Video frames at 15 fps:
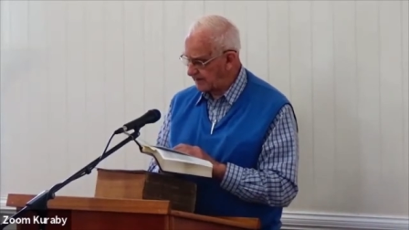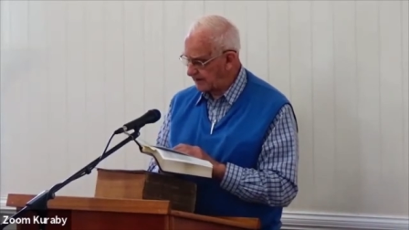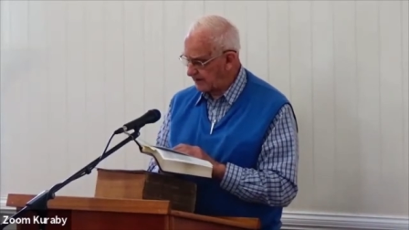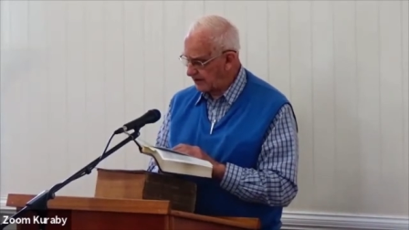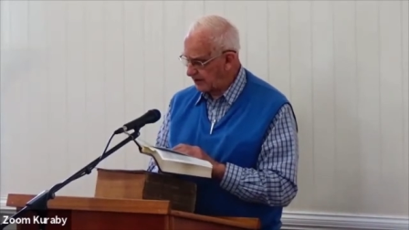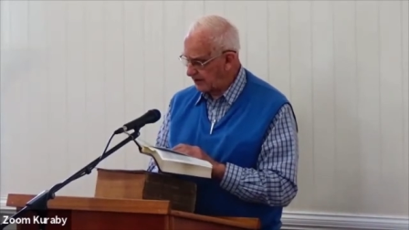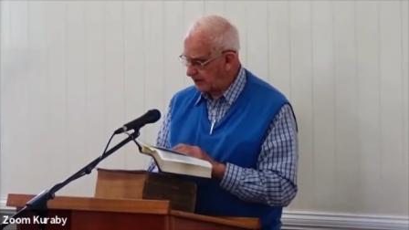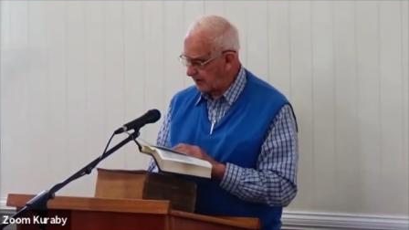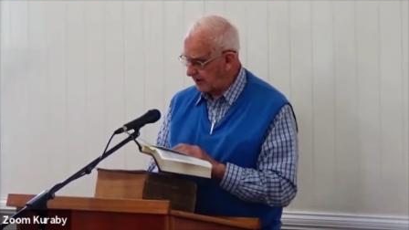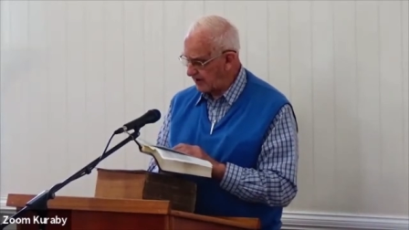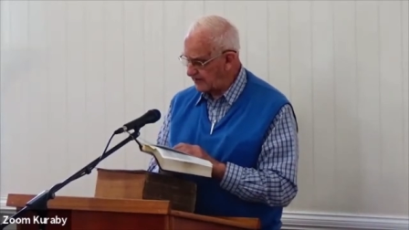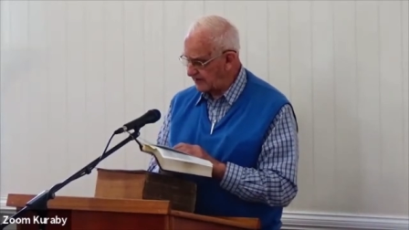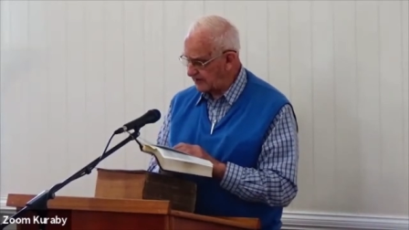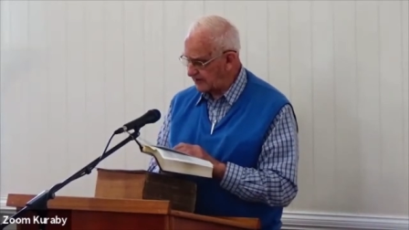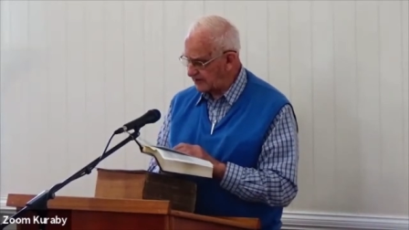Whoever
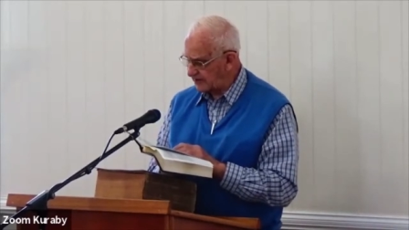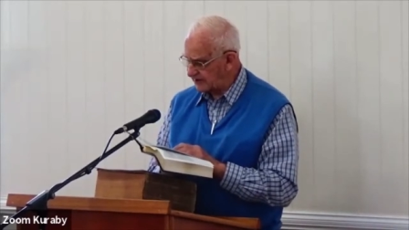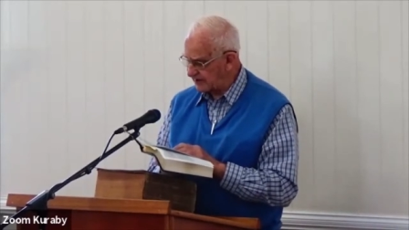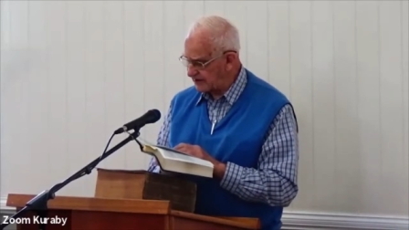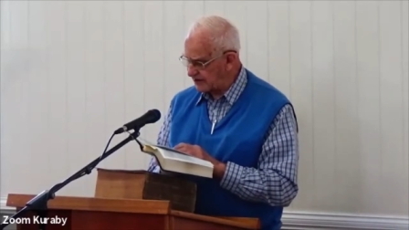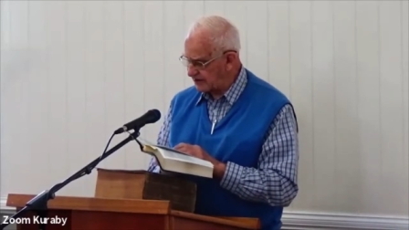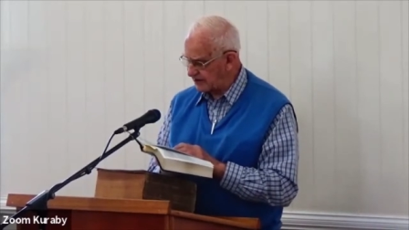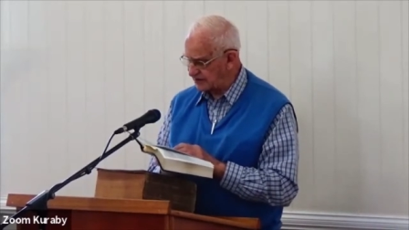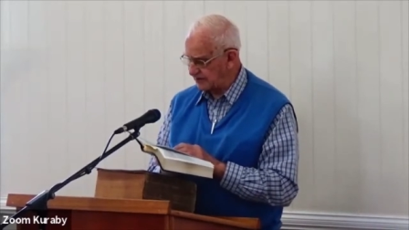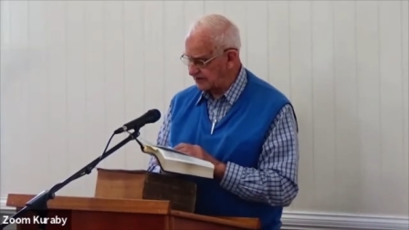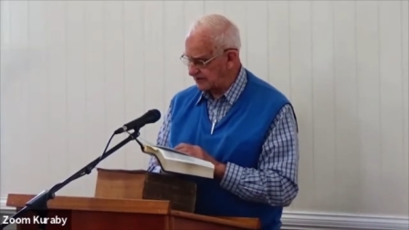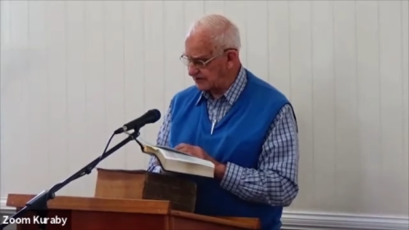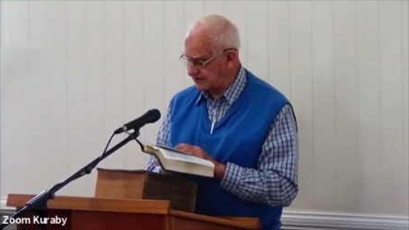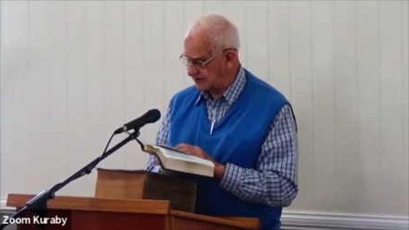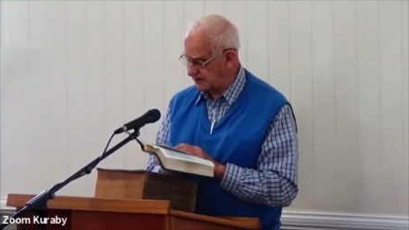continues in the
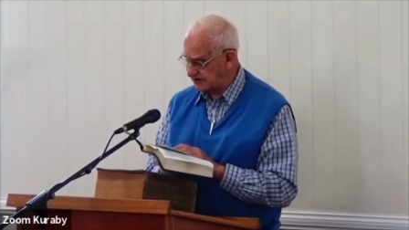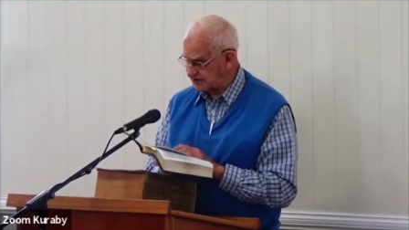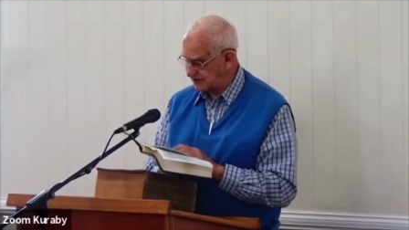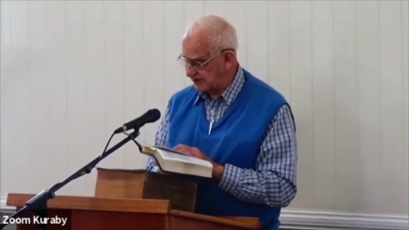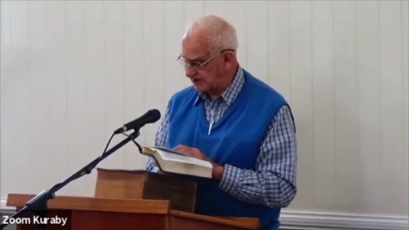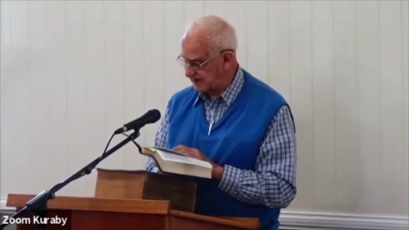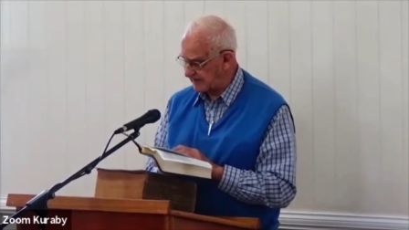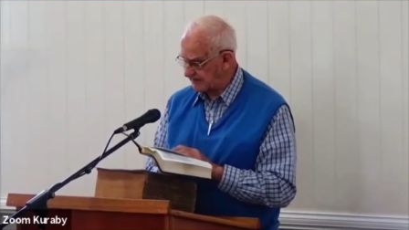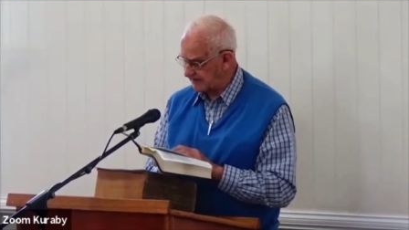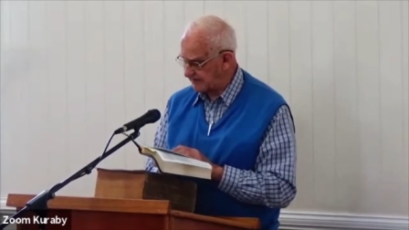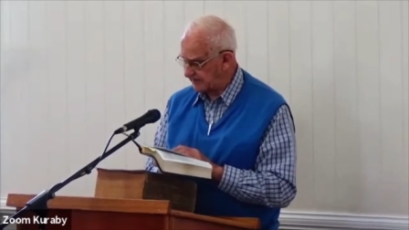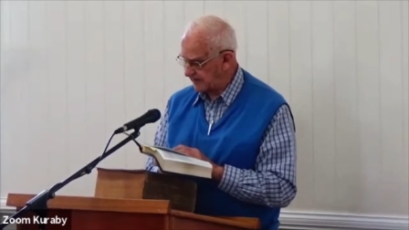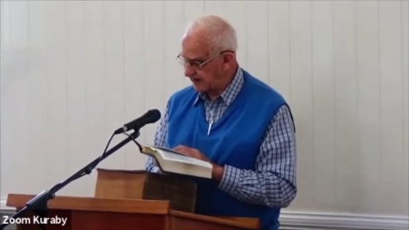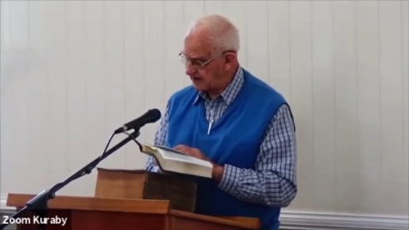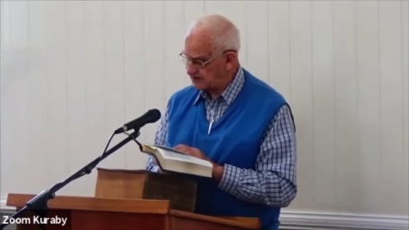teaching
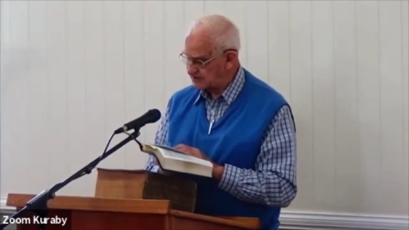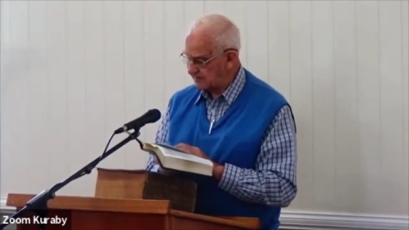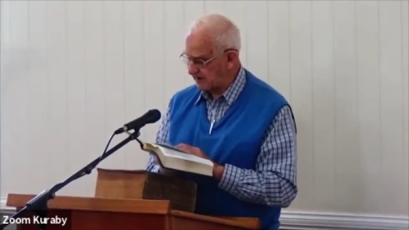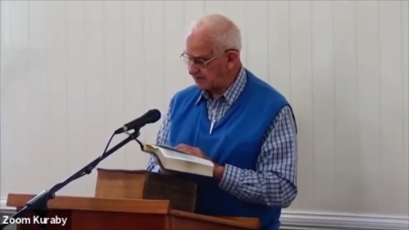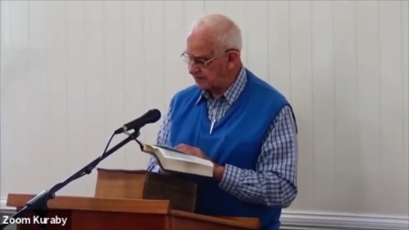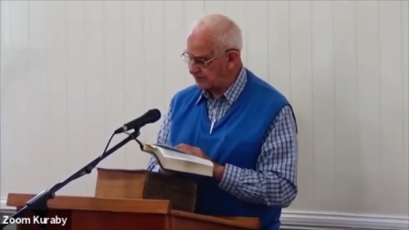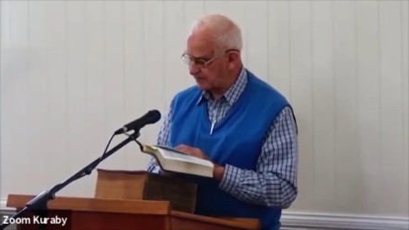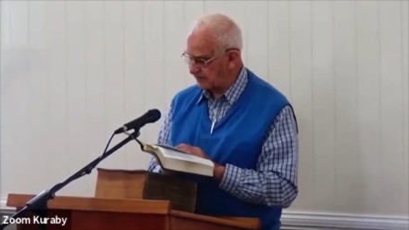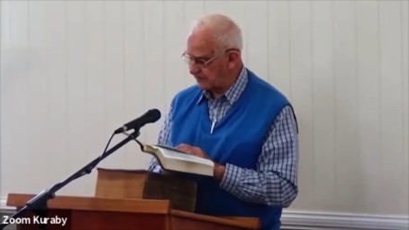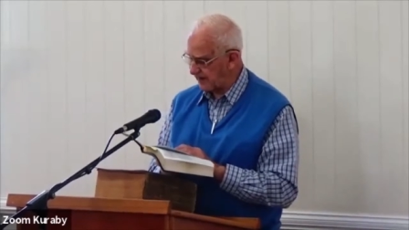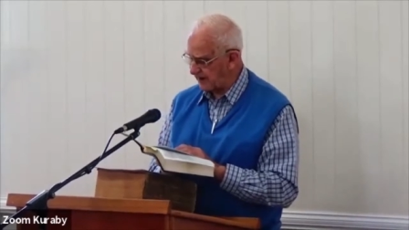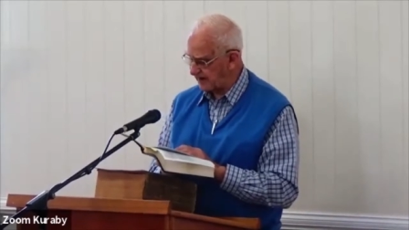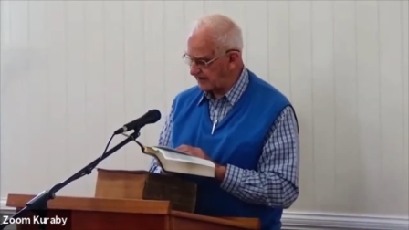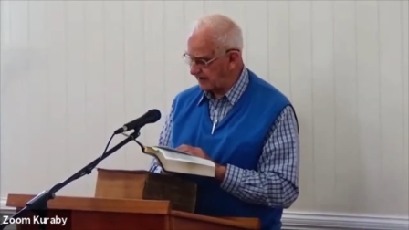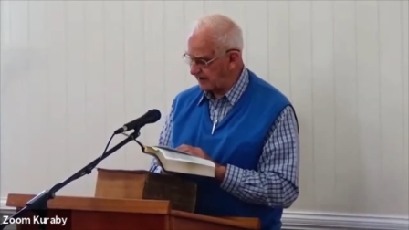has both the
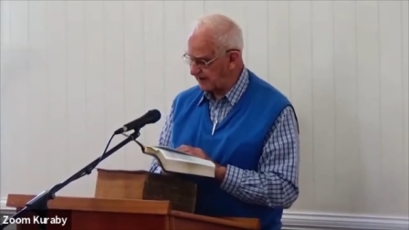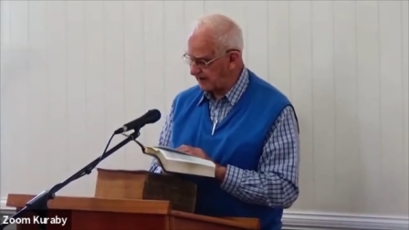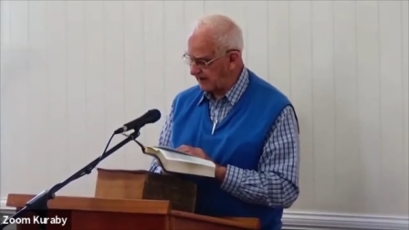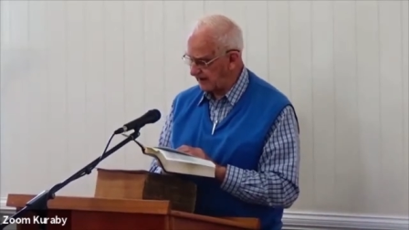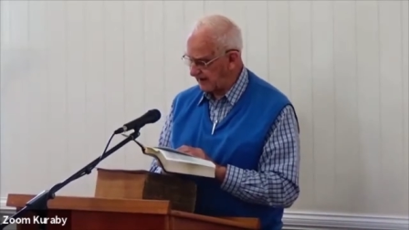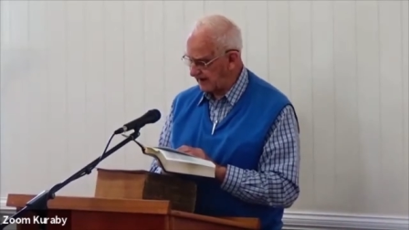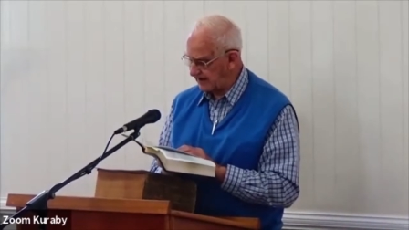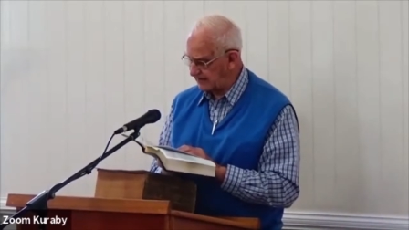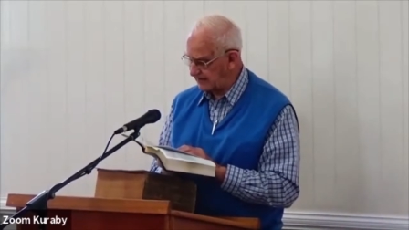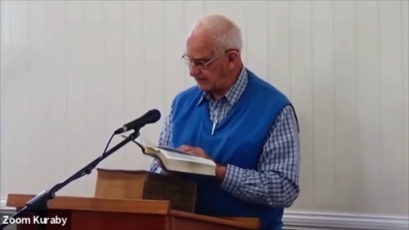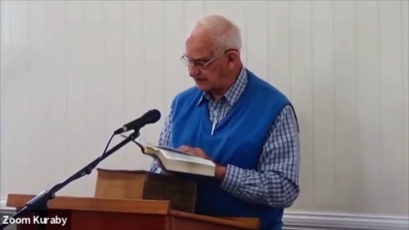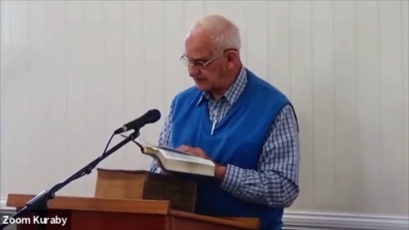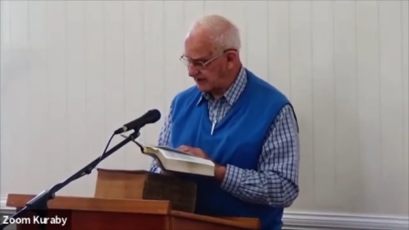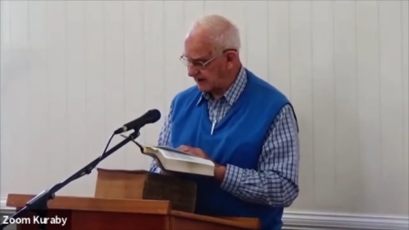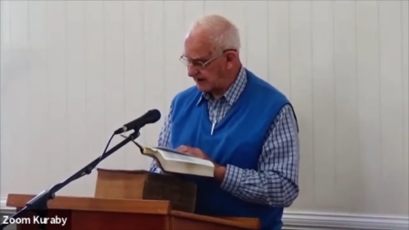Father and the
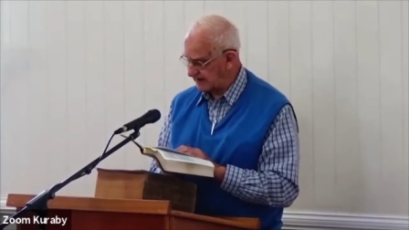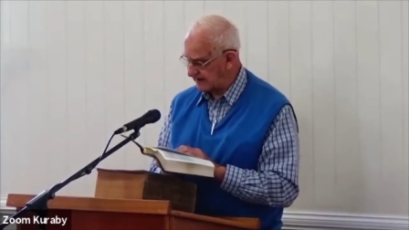Son.